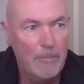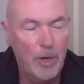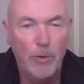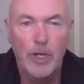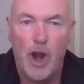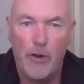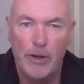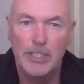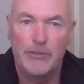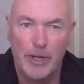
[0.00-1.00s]
blue and
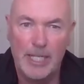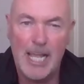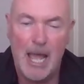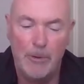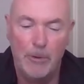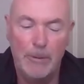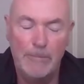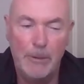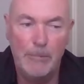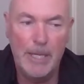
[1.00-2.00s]
orange, for example,
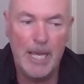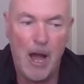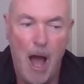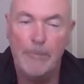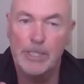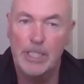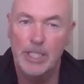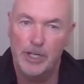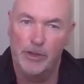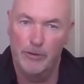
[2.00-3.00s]
will be opposite
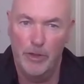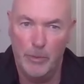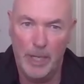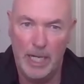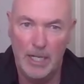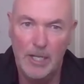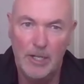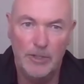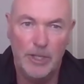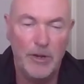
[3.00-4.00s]
each other on the wheel.
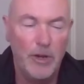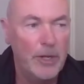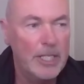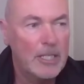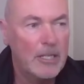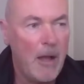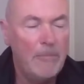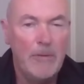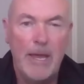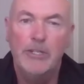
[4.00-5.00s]
So they're known as
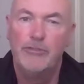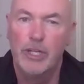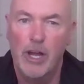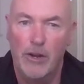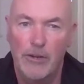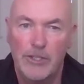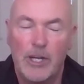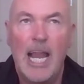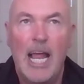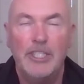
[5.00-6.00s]
complementary colors
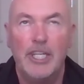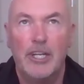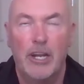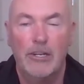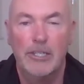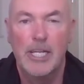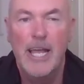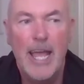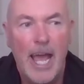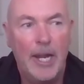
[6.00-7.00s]
or clashing colors.
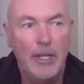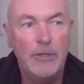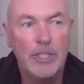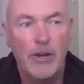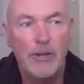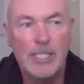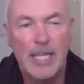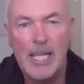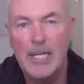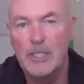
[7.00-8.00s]
And I use colors
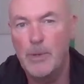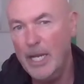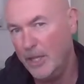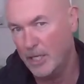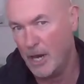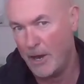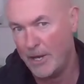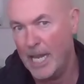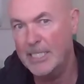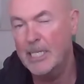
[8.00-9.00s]
like that as well in the
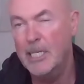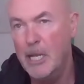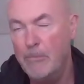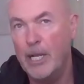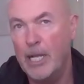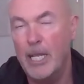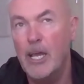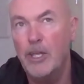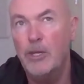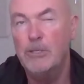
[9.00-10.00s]
garden. I deliberately
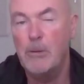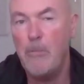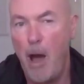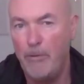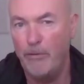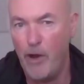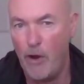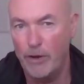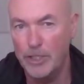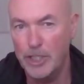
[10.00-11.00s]
use a pop of
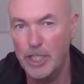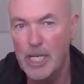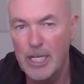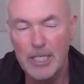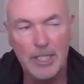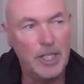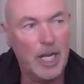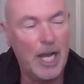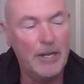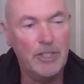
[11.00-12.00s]
orange to
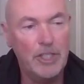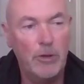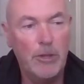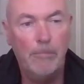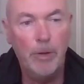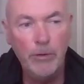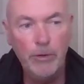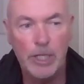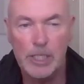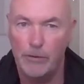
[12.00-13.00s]
kind of show the
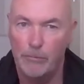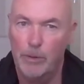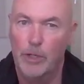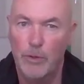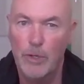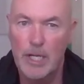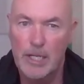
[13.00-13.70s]
blueness of blue.